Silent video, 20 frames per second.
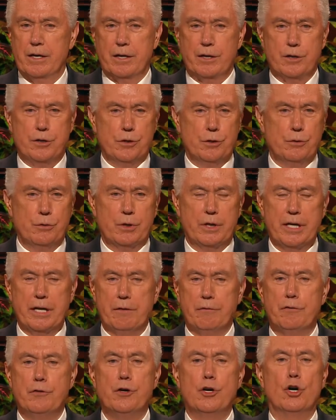you
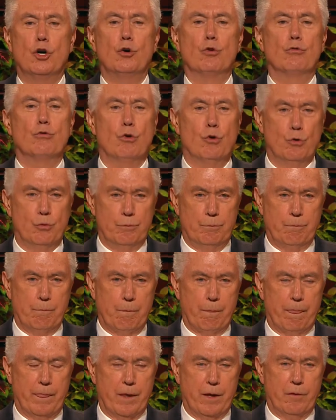leave no room
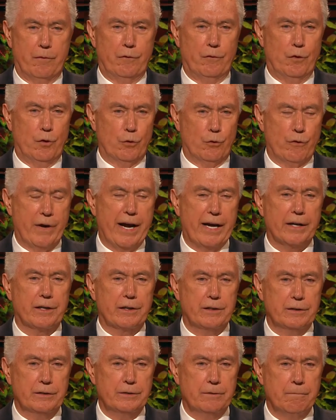for
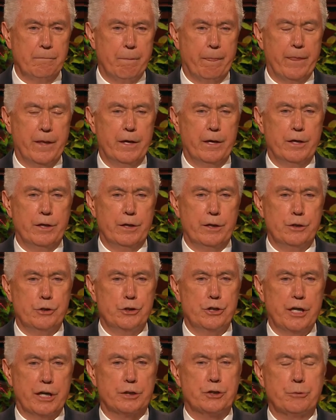rancor,
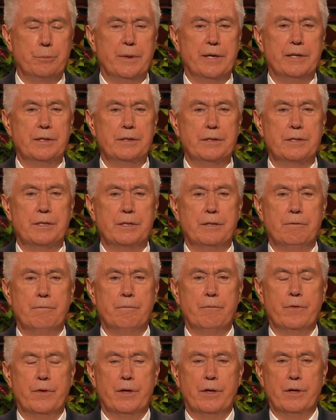judgment,
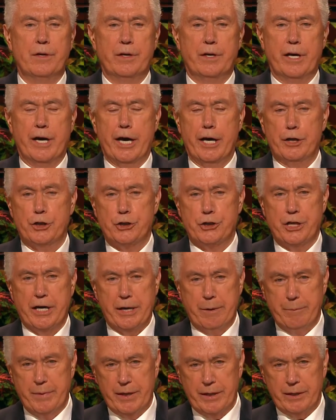and
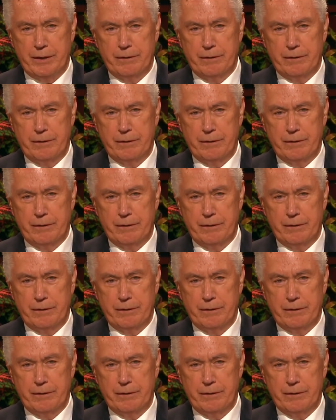shaming.